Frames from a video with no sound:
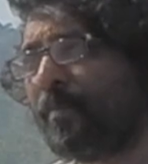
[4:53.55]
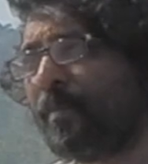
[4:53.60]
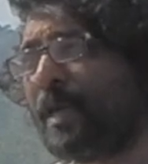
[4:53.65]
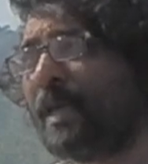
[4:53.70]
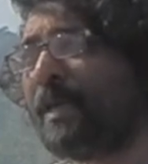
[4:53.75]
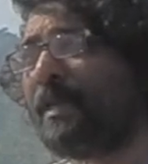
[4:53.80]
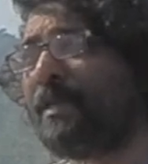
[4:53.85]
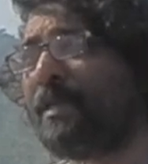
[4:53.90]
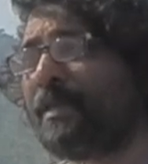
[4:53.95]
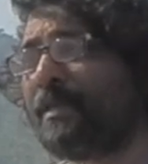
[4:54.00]

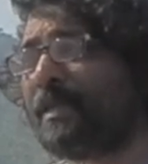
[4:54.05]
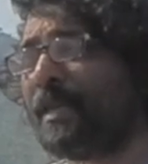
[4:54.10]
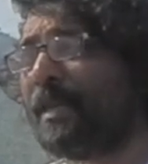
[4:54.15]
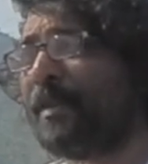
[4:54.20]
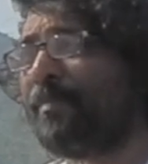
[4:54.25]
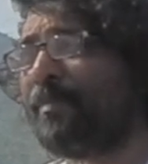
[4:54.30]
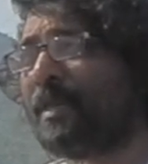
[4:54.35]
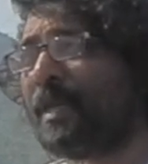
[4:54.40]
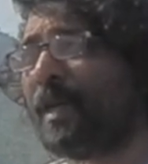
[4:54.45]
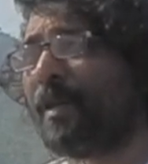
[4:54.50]
But at the
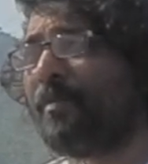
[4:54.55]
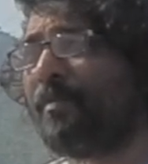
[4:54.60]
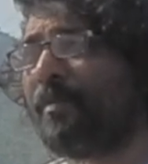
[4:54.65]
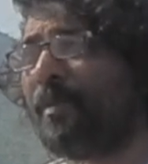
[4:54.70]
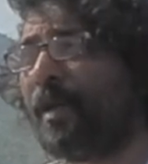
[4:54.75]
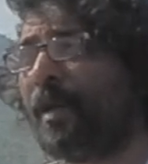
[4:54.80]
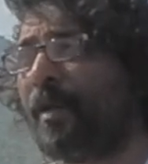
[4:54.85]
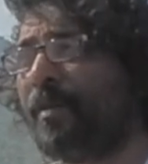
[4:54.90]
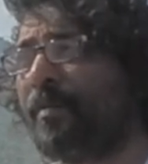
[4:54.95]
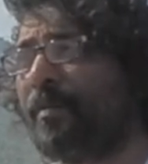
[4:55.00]
same
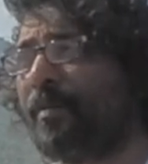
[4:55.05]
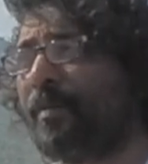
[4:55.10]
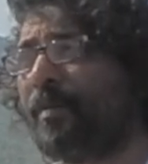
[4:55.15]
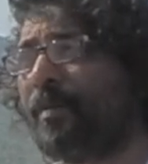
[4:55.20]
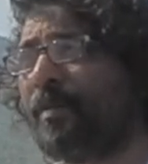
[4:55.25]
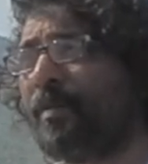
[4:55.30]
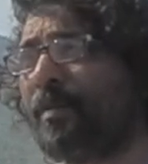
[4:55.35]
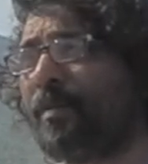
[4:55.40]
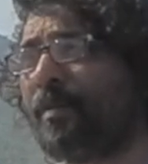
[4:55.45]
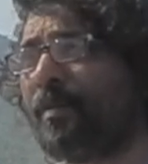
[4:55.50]
time,
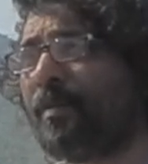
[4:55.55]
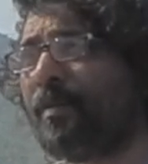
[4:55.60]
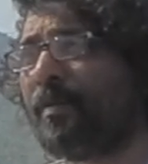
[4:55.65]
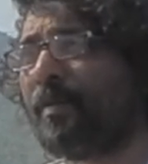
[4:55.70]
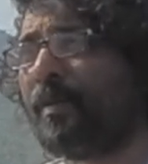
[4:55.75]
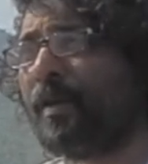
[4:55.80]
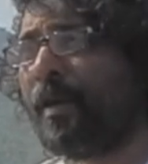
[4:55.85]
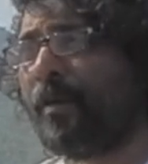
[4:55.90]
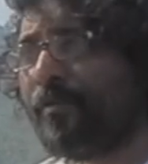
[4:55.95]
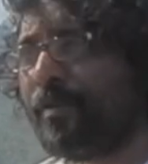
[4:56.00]

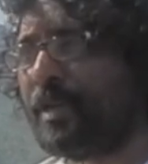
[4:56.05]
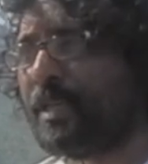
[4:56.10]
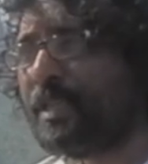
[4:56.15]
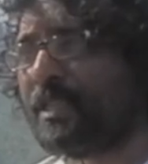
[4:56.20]
every